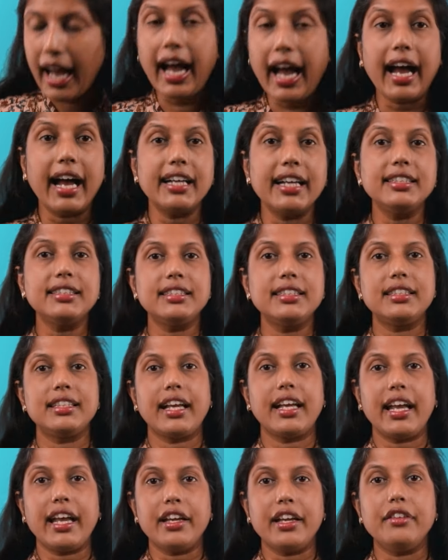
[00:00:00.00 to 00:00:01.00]
as
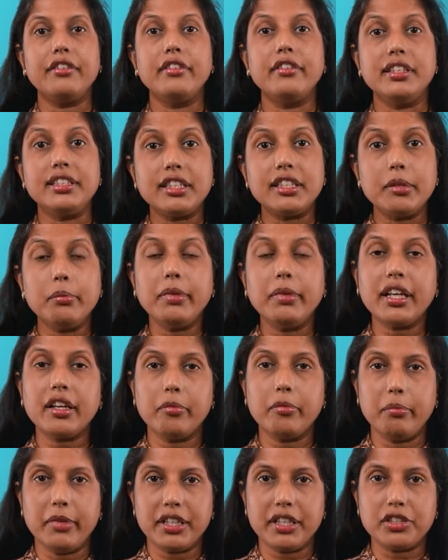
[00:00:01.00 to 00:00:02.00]
a racemic
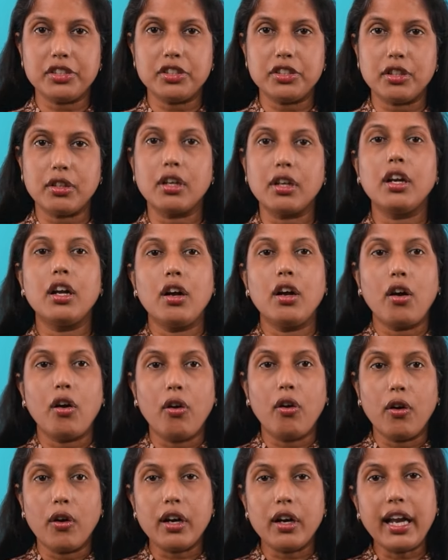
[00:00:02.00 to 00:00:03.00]
mixture
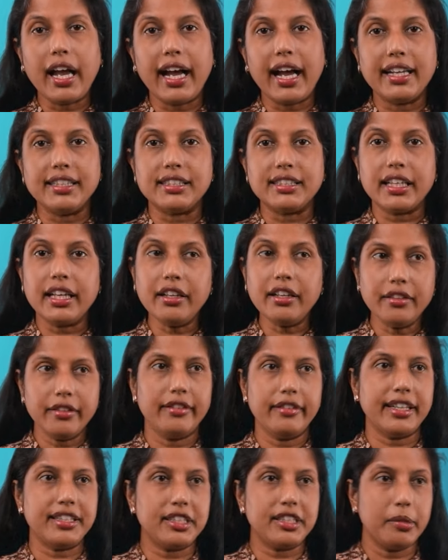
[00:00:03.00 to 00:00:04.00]
or as a
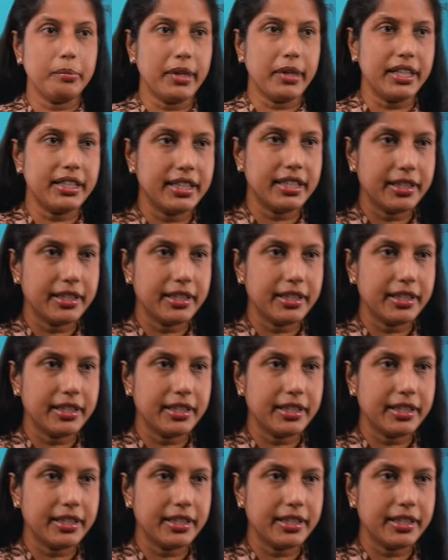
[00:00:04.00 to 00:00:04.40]
racemate.